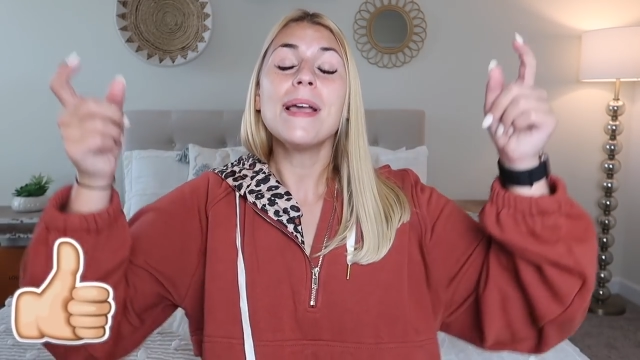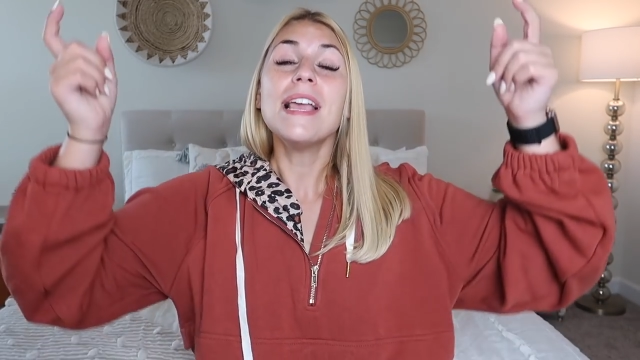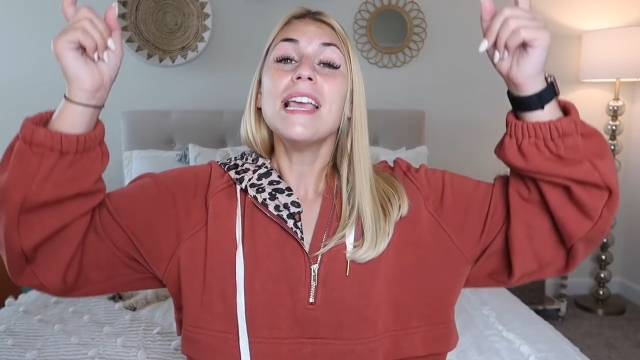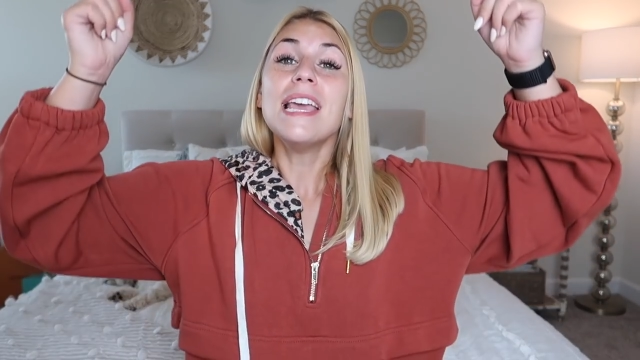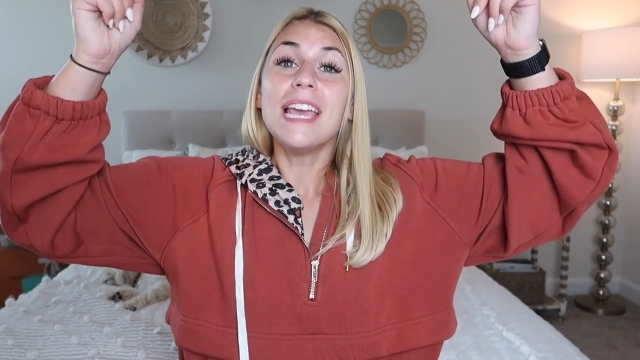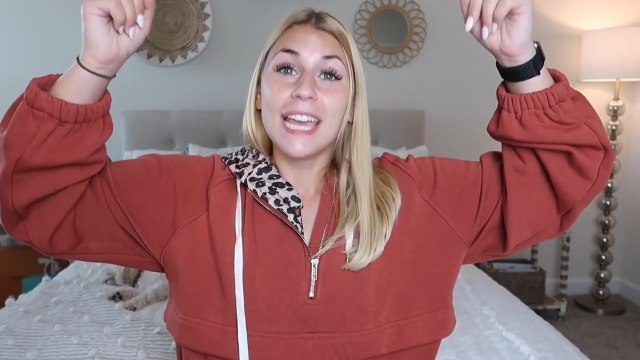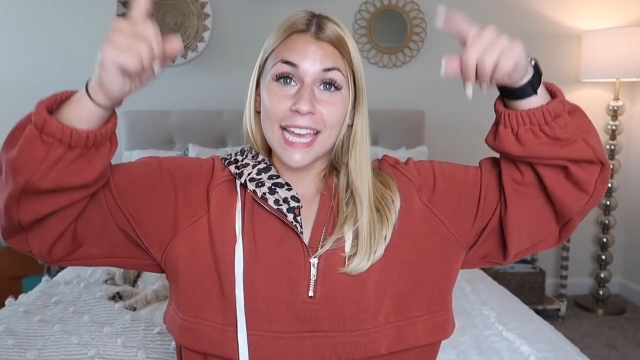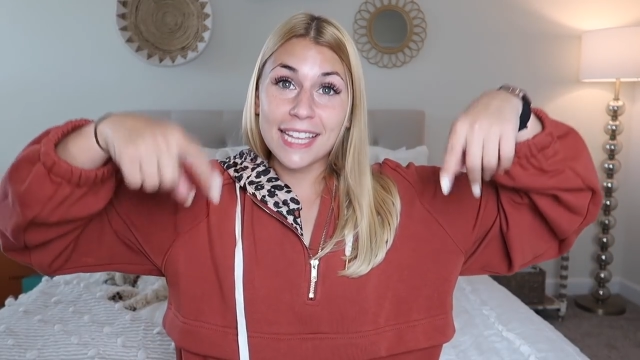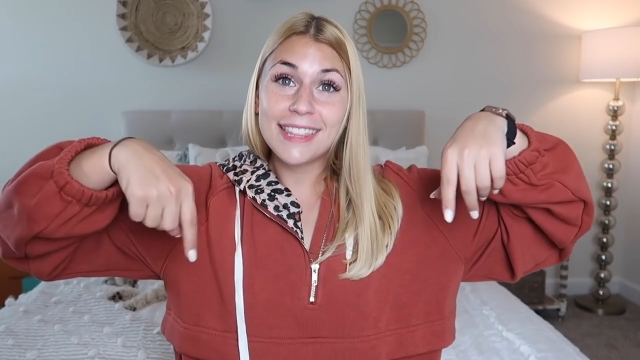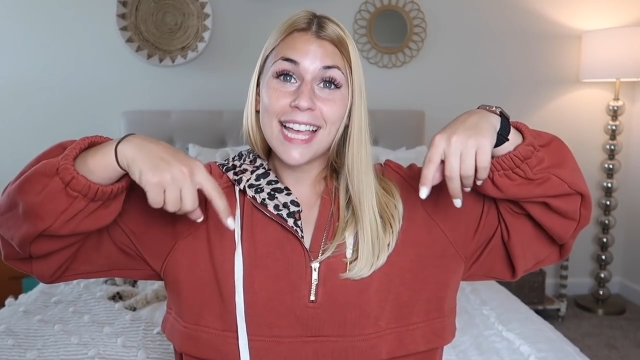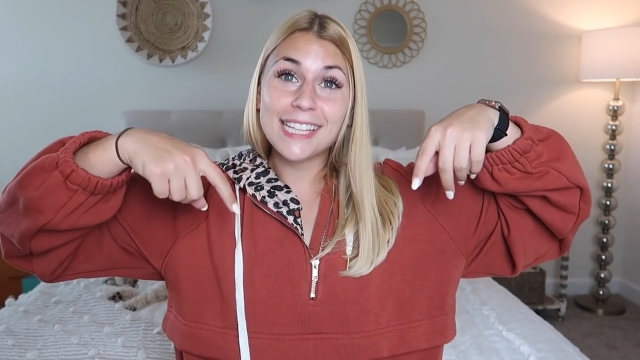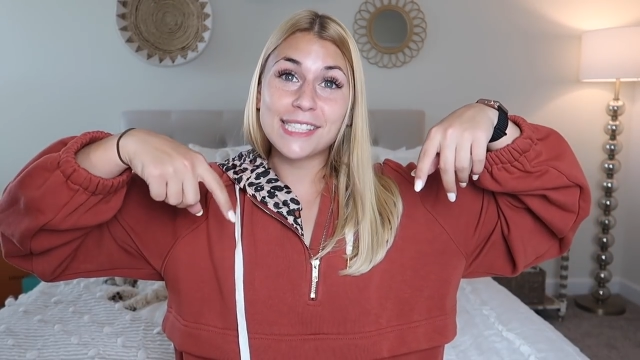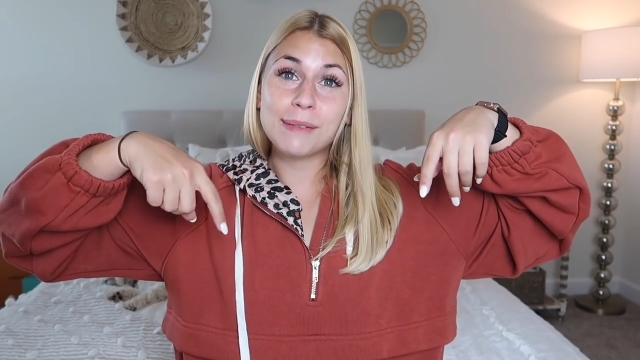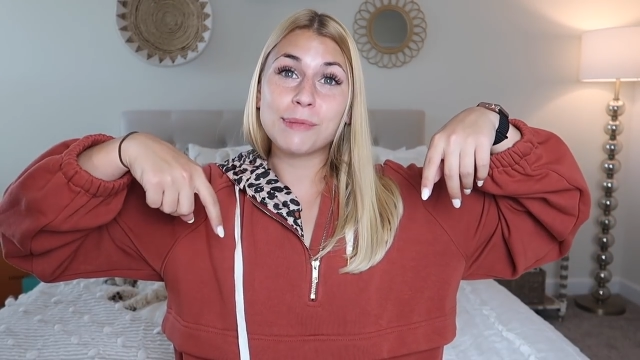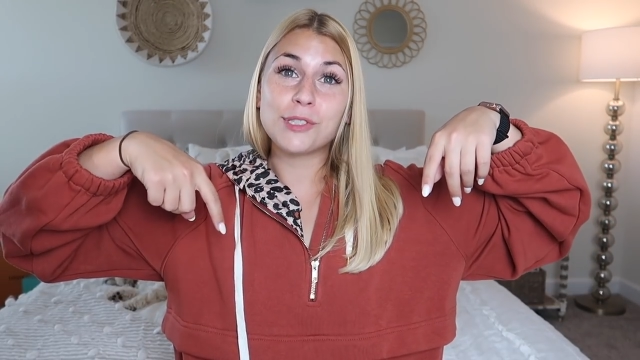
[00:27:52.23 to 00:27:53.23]
Hit
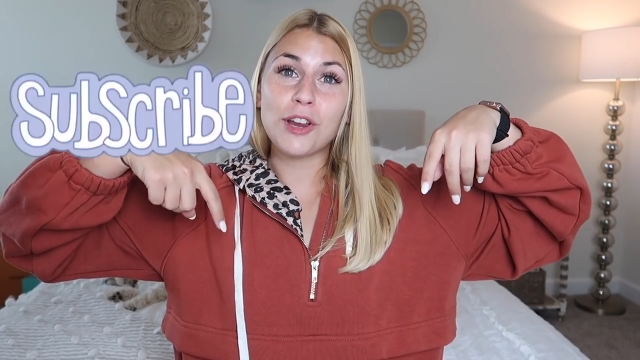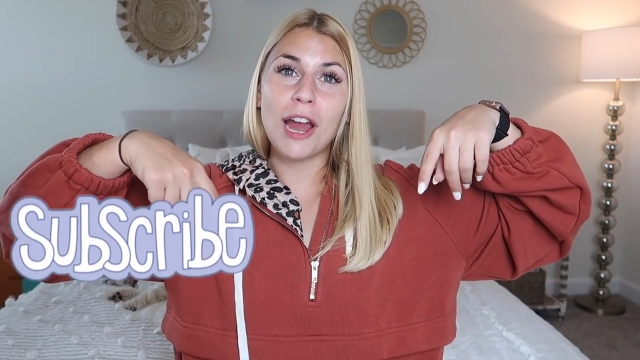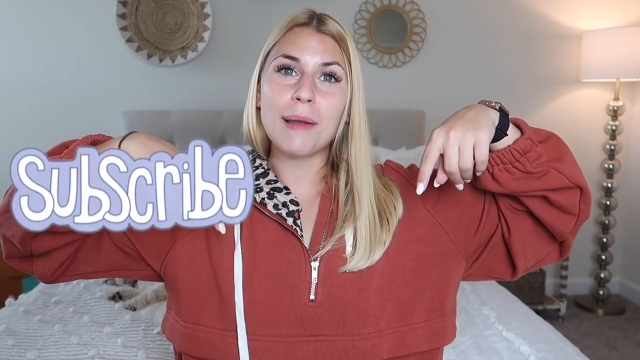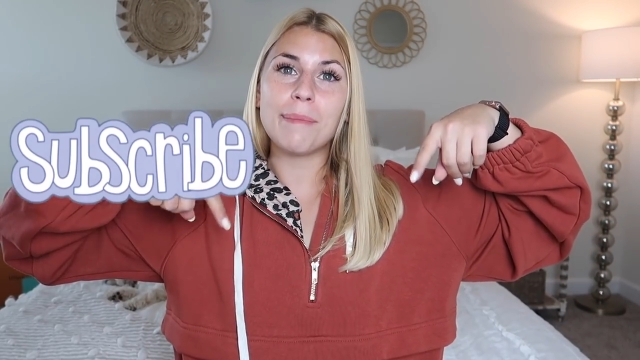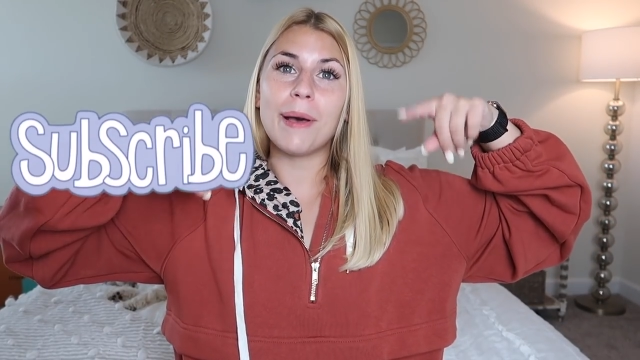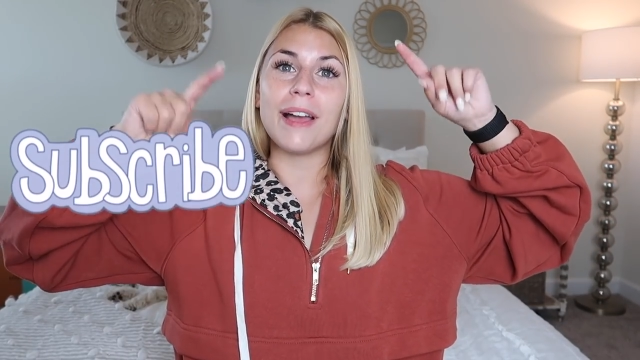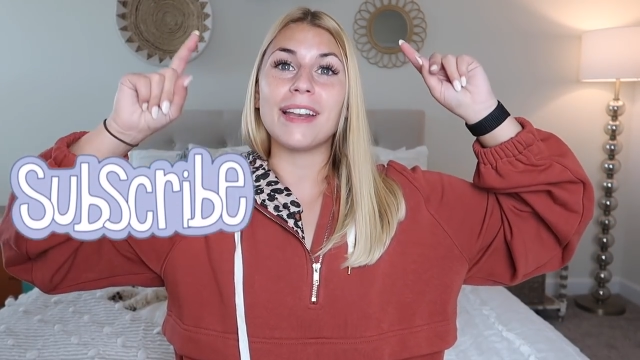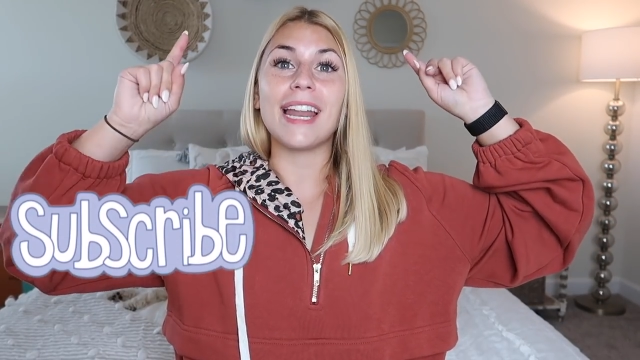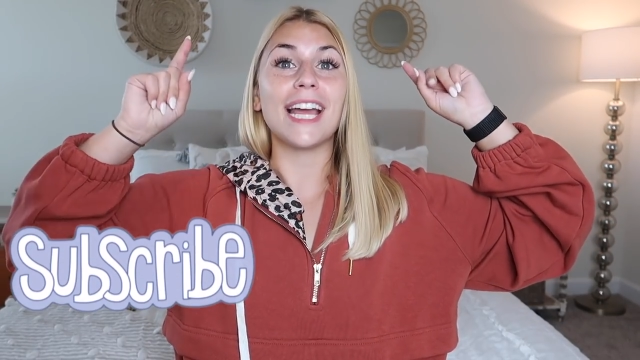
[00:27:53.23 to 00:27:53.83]
that subscribe button.